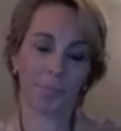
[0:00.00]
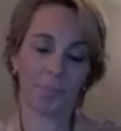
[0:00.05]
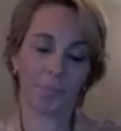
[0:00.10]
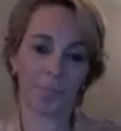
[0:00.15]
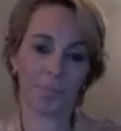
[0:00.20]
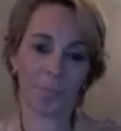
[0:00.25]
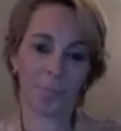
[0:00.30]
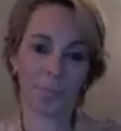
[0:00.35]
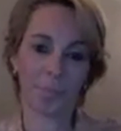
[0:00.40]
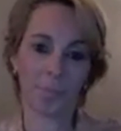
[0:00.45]

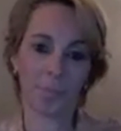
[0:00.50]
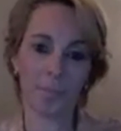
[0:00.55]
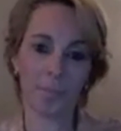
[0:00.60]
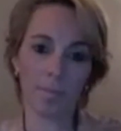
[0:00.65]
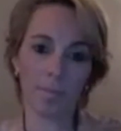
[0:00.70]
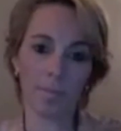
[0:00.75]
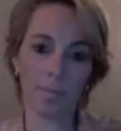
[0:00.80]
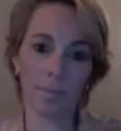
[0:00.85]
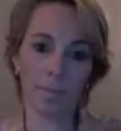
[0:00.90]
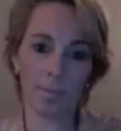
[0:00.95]

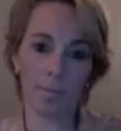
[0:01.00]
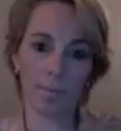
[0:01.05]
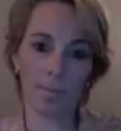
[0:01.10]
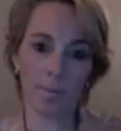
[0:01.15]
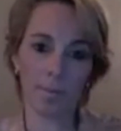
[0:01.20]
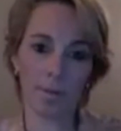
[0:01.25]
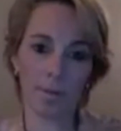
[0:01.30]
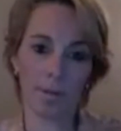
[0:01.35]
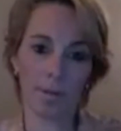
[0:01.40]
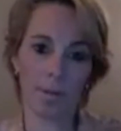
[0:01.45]

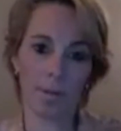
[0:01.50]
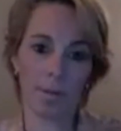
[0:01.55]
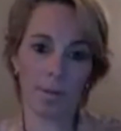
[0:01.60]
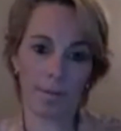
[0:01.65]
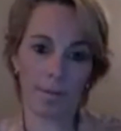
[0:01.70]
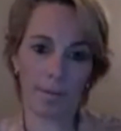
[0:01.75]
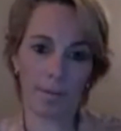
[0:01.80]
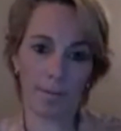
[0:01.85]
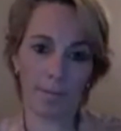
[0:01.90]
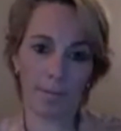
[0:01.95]

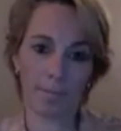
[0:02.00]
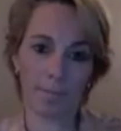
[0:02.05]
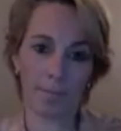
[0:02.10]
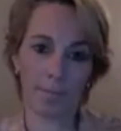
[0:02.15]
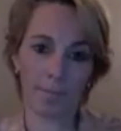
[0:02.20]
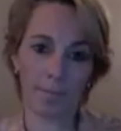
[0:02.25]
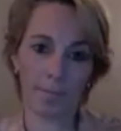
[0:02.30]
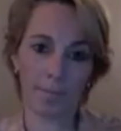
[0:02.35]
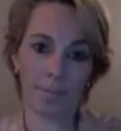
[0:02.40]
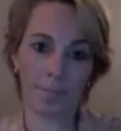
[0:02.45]

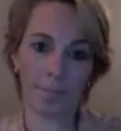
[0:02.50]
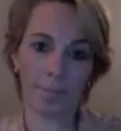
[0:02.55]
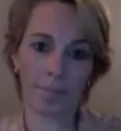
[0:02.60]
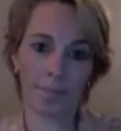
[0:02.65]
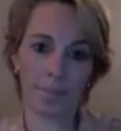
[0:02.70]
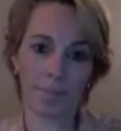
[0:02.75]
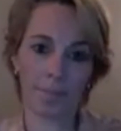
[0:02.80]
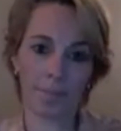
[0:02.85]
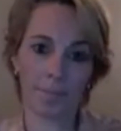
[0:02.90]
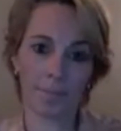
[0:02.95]

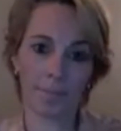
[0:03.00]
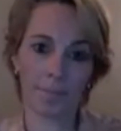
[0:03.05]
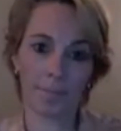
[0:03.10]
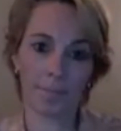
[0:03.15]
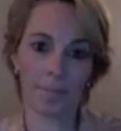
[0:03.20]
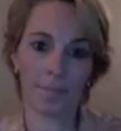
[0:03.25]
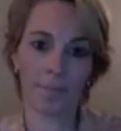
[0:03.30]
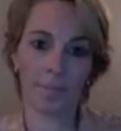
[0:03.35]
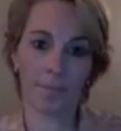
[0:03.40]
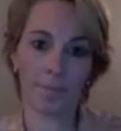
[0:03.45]

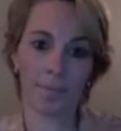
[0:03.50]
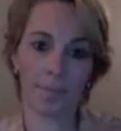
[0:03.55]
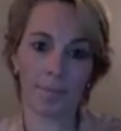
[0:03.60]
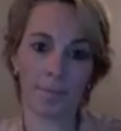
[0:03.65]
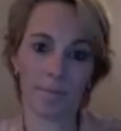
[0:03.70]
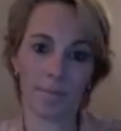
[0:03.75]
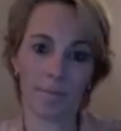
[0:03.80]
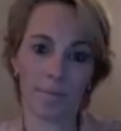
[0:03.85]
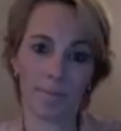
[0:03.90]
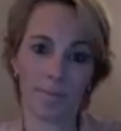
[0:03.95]

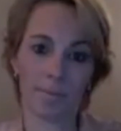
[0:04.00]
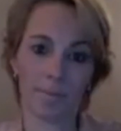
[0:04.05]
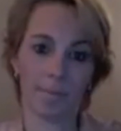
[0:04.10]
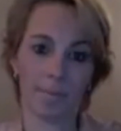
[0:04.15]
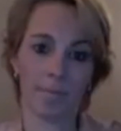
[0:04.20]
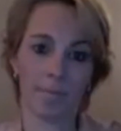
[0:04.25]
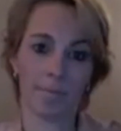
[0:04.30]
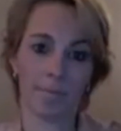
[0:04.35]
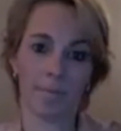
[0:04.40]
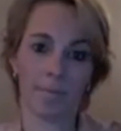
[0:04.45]

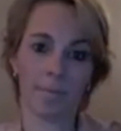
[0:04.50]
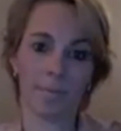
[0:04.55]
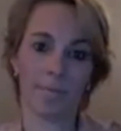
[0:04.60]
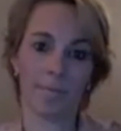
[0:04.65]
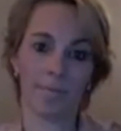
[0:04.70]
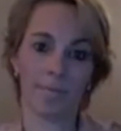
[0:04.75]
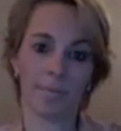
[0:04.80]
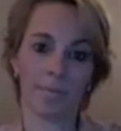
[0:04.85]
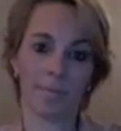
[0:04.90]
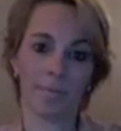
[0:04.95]

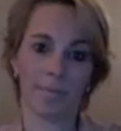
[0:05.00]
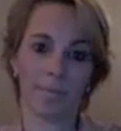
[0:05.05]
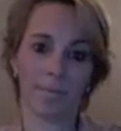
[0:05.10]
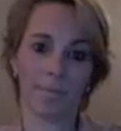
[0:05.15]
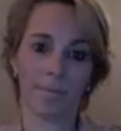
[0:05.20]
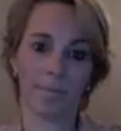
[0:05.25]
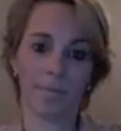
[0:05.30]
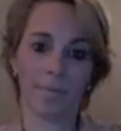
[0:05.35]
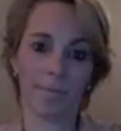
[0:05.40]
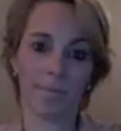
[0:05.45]

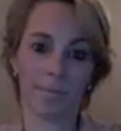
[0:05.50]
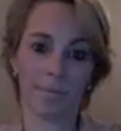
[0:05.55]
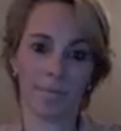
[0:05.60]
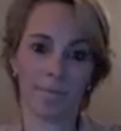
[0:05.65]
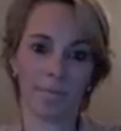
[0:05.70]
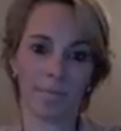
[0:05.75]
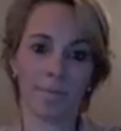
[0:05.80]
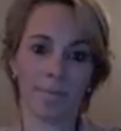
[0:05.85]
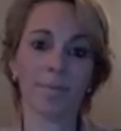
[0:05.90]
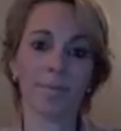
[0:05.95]

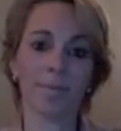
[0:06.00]
The person shown says nothing.